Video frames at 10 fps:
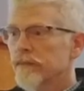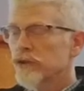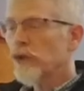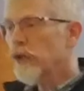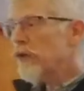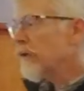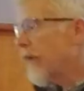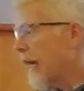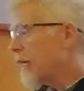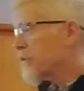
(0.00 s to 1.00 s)
So you
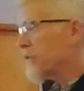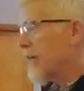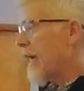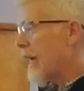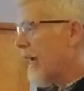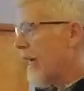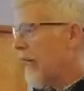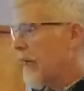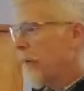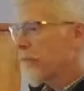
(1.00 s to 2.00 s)
can't
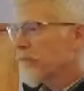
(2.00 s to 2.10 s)
say,